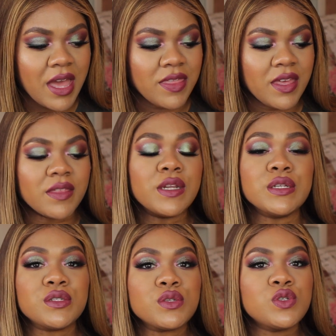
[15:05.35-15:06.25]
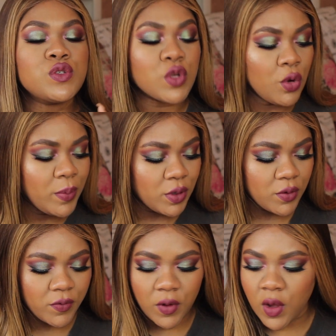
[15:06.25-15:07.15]
I think that it's so
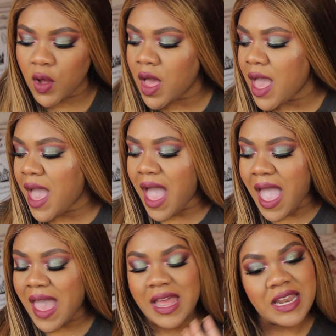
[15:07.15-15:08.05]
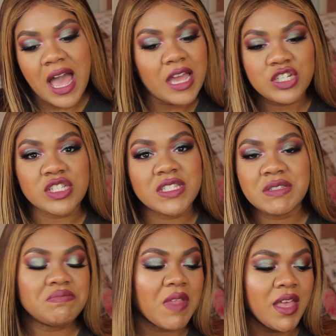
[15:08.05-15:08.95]
beautiful, and I
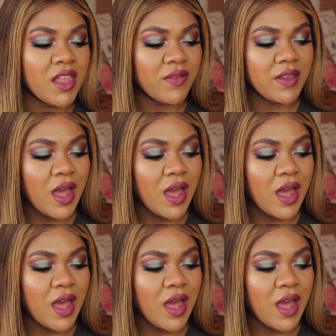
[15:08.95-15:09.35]
love it.